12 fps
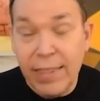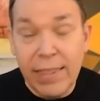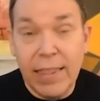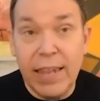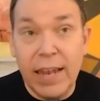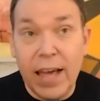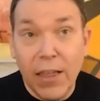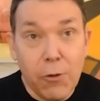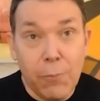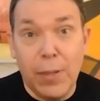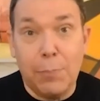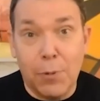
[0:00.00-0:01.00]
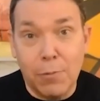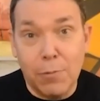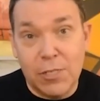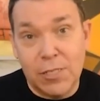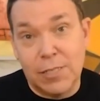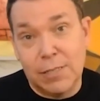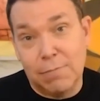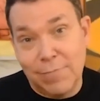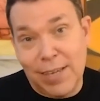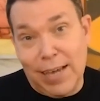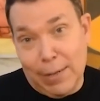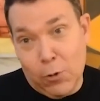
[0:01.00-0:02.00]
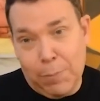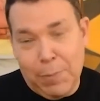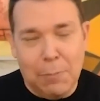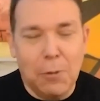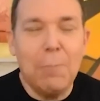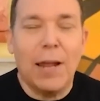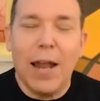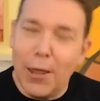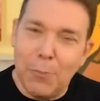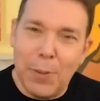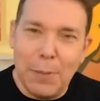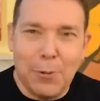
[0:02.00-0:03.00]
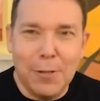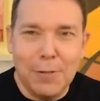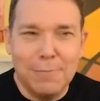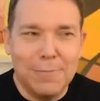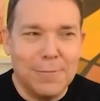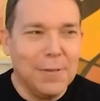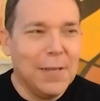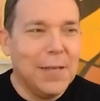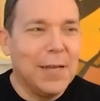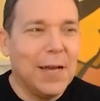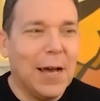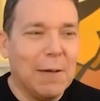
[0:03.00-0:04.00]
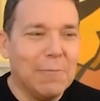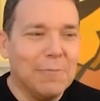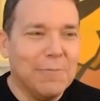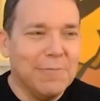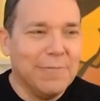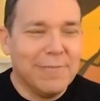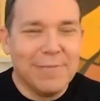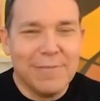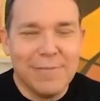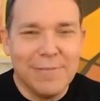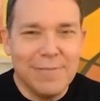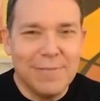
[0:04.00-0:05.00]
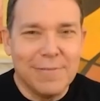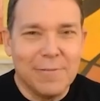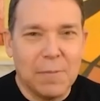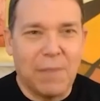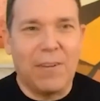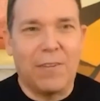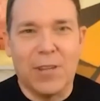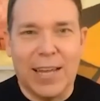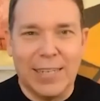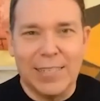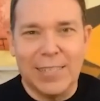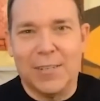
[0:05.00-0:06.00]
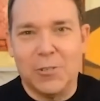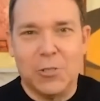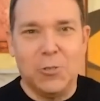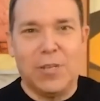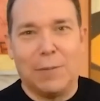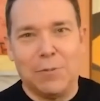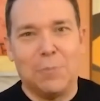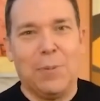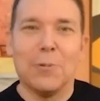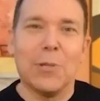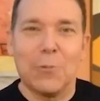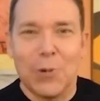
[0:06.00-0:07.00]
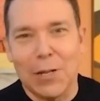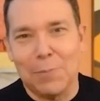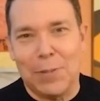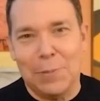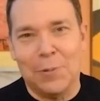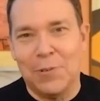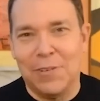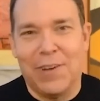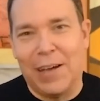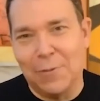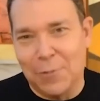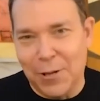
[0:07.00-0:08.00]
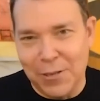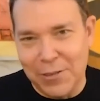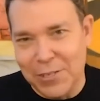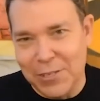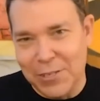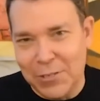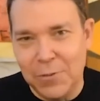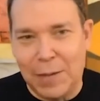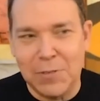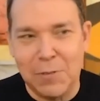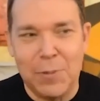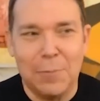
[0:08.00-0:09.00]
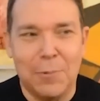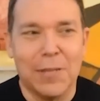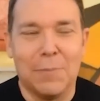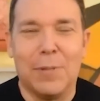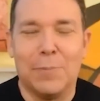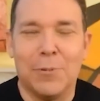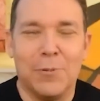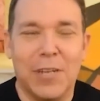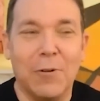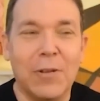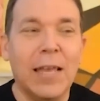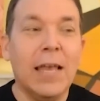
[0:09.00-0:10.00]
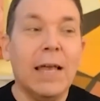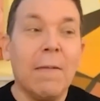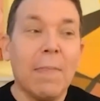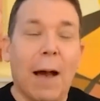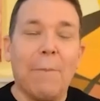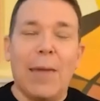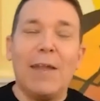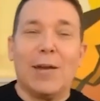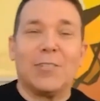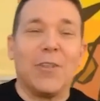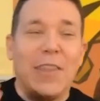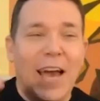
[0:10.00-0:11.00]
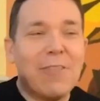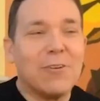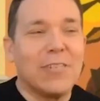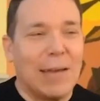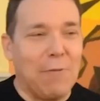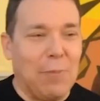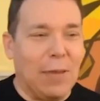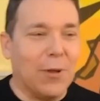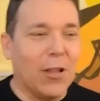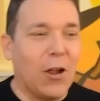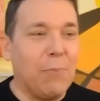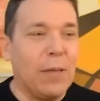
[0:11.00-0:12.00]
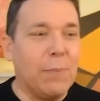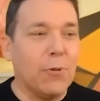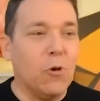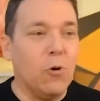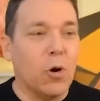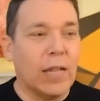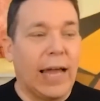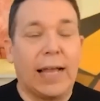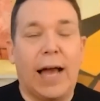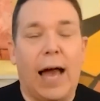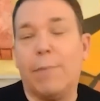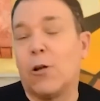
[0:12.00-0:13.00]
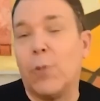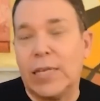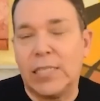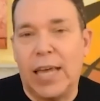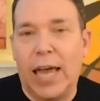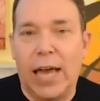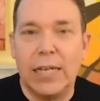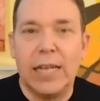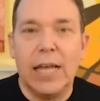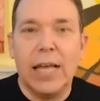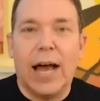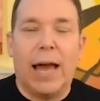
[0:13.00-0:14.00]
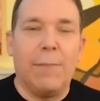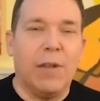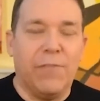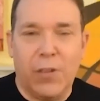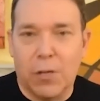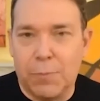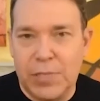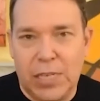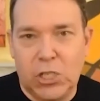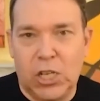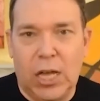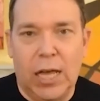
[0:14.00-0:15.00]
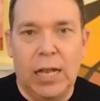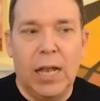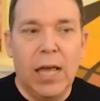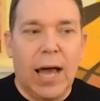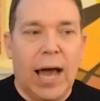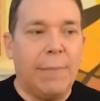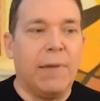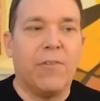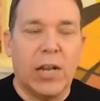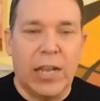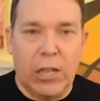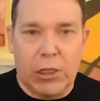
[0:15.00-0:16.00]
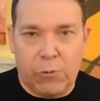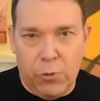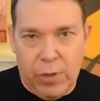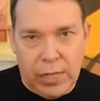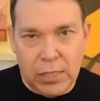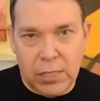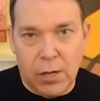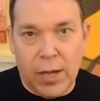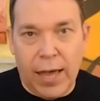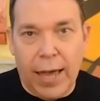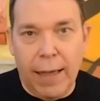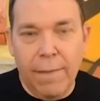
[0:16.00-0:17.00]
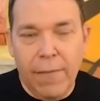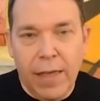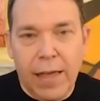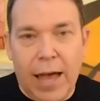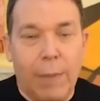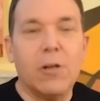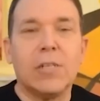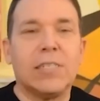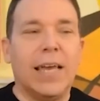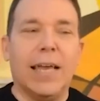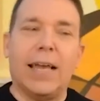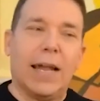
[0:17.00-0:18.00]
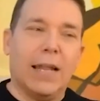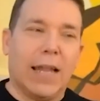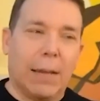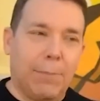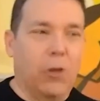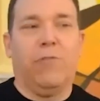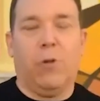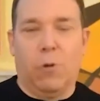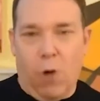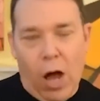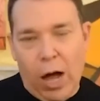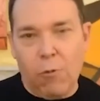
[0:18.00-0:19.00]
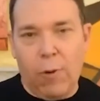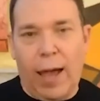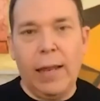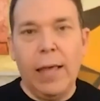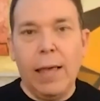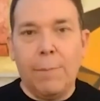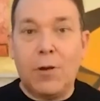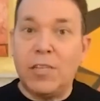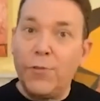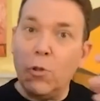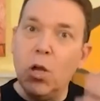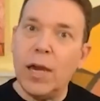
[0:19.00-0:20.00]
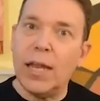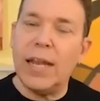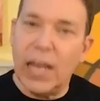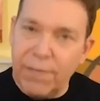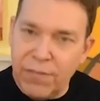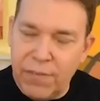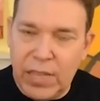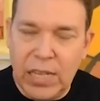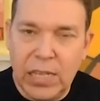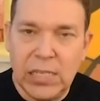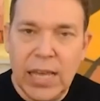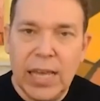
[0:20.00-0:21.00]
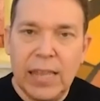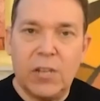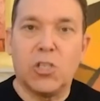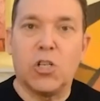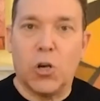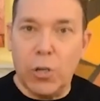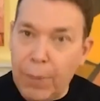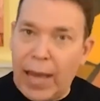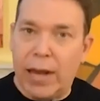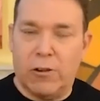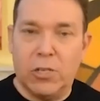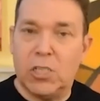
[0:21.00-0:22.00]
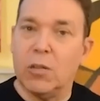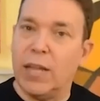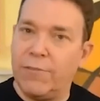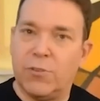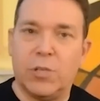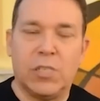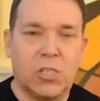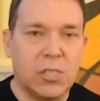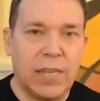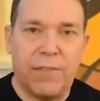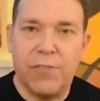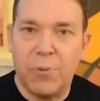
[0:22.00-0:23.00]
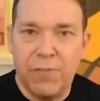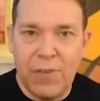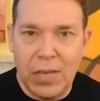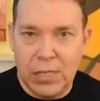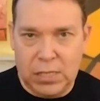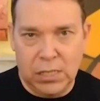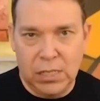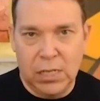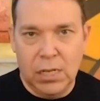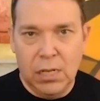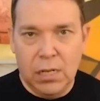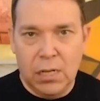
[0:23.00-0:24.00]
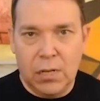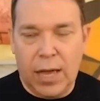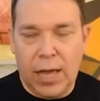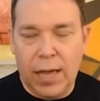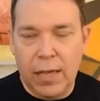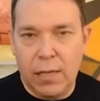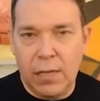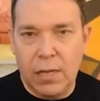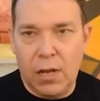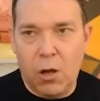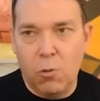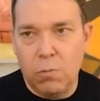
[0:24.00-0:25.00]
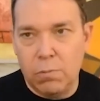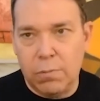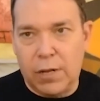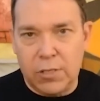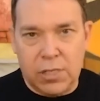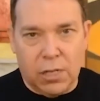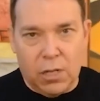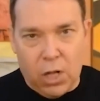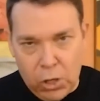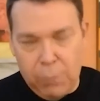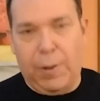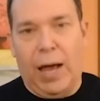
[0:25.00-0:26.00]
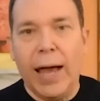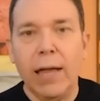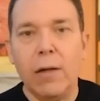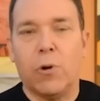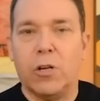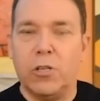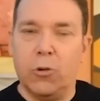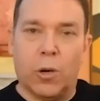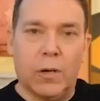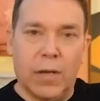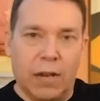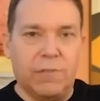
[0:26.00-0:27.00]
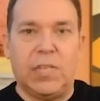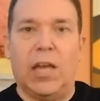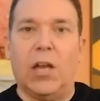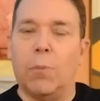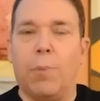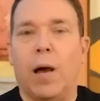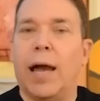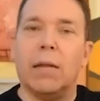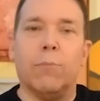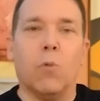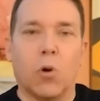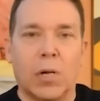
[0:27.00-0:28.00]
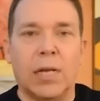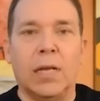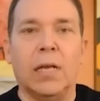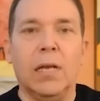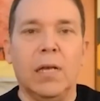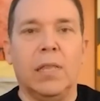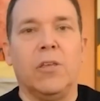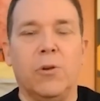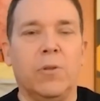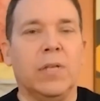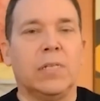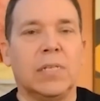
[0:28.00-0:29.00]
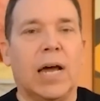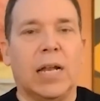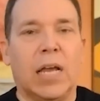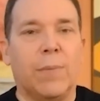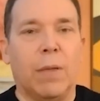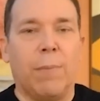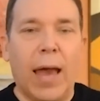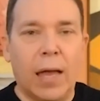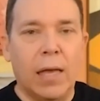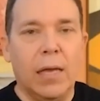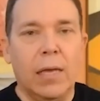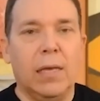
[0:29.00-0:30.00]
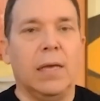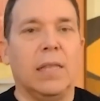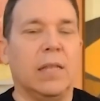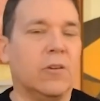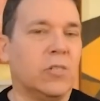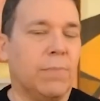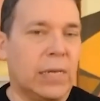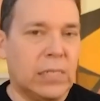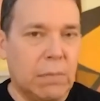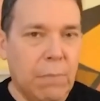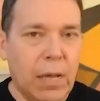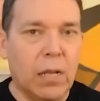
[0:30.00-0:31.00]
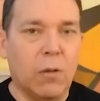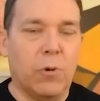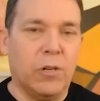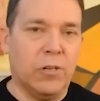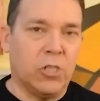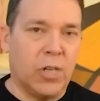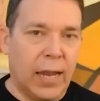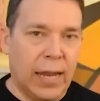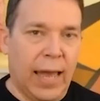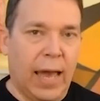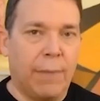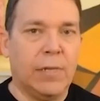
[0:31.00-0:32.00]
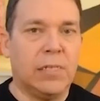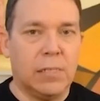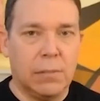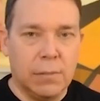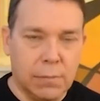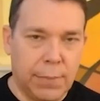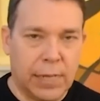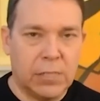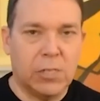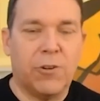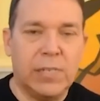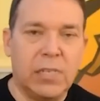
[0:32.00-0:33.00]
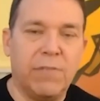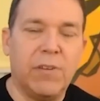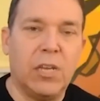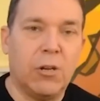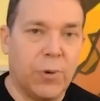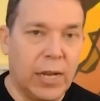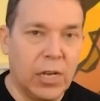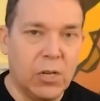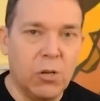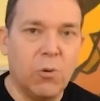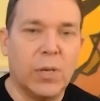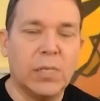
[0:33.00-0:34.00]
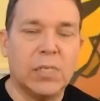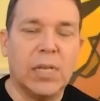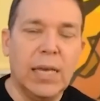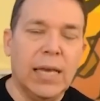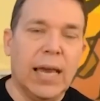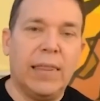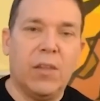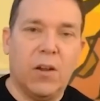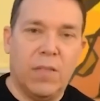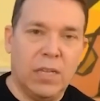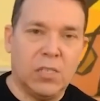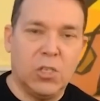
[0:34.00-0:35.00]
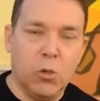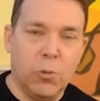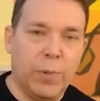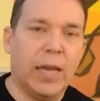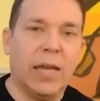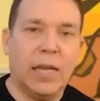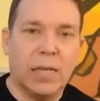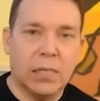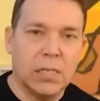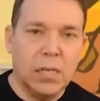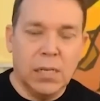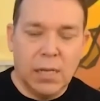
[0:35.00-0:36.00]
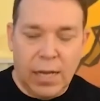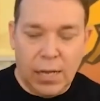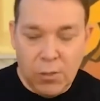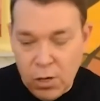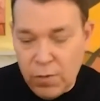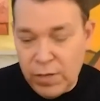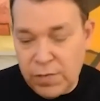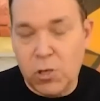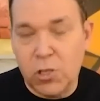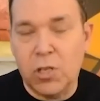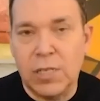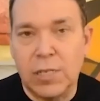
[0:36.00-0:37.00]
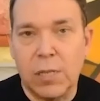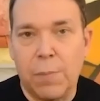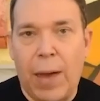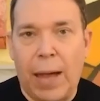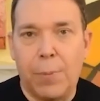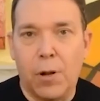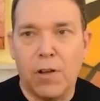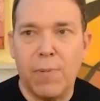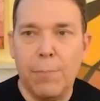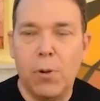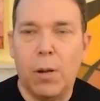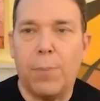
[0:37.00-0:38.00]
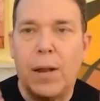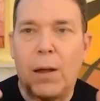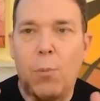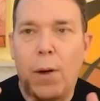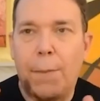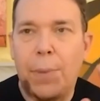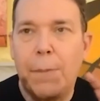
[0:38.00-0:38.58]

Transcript: And other people, which is kind of more people, but other people, um, one of my favorite lines is there's two types of people in the world people who divide the world into two types of people and people who don't um, anyway, so the other type of people are people who are like, I'm in quicksand, I'm in a fetal position, I'm never going to get through this. Okay. I'm here to say kind of like both of you are wrong, right? Because if you look at enough of these, there are certain patterns. So life transitions have three phases. Okay. You know, there's the long goodbye where you are kind of saying goodbye and mourning the you that's not coming back. There's the messy middle where you're shedding habits and back to creativity, creating new ones. And there are these new beginnings you know this, of course, because it's the backbone of my book. But I,